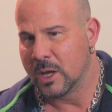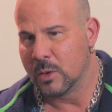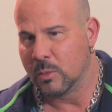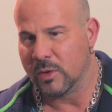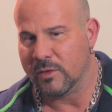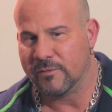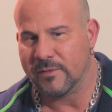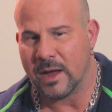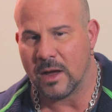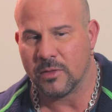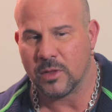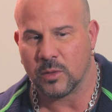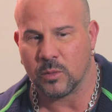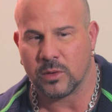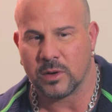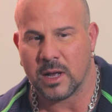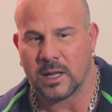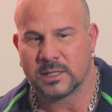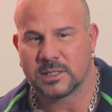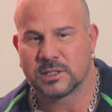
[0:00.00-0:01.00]
we found that we're
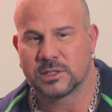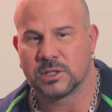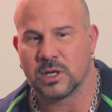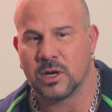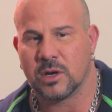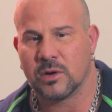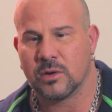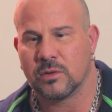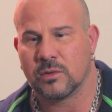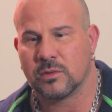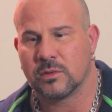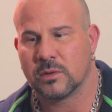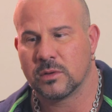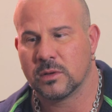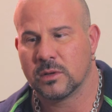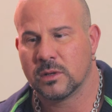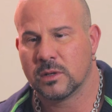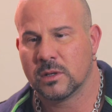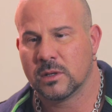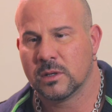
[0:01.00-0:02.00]
not so
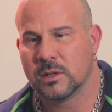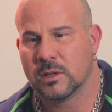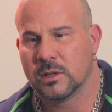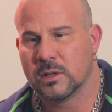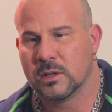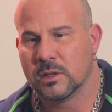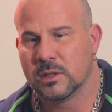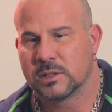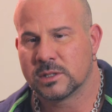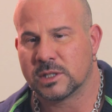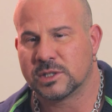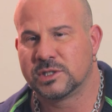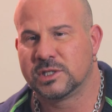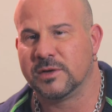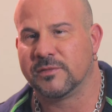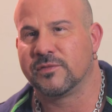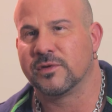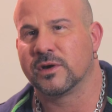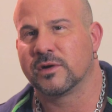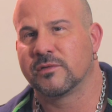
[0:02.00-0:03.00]
such
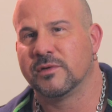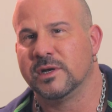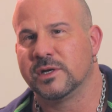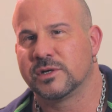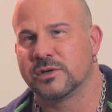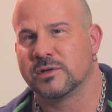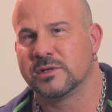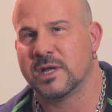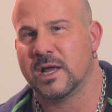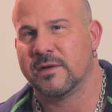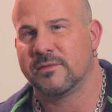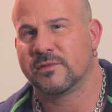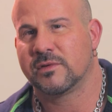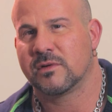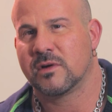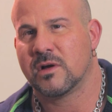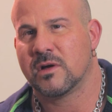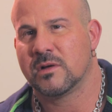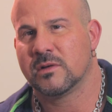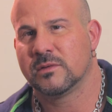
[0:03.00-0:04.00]
different creatures
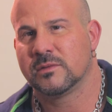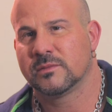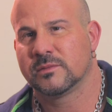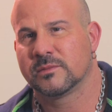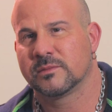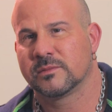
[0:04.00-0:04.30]
after all.